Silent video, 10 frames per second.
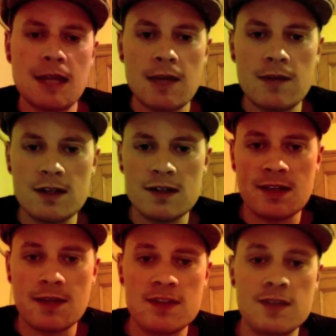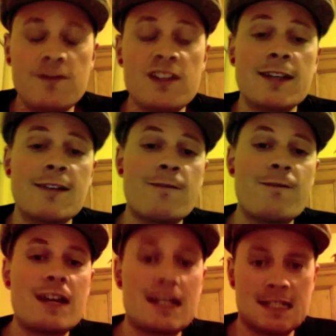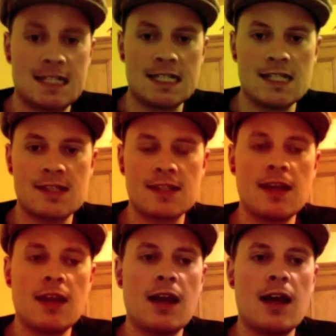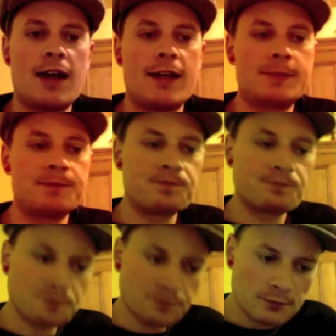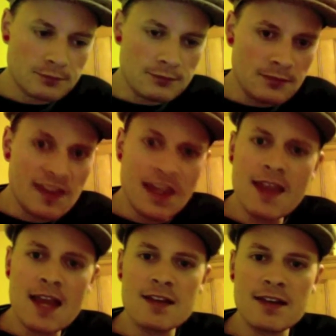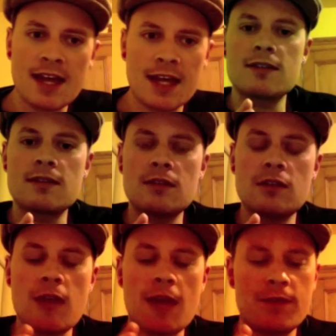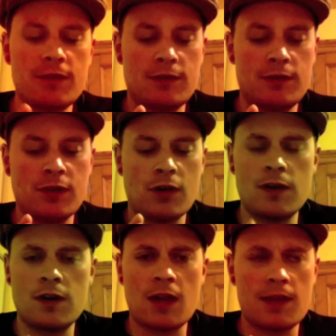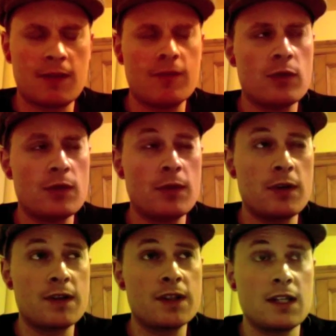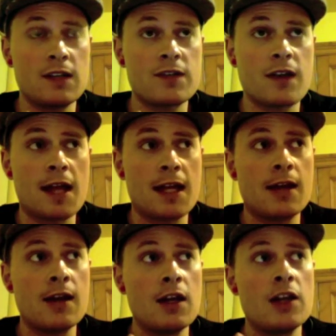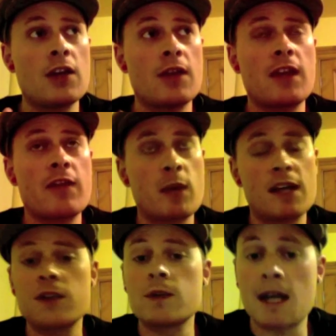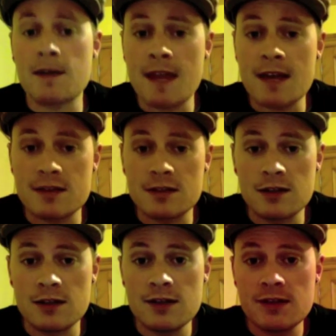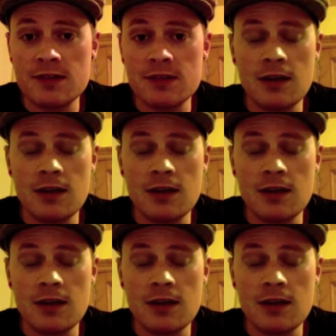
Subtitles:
evidence of sufficient funds, then that's okay. You have to show that, I think, for one person in Australia, you have to have about $2,500.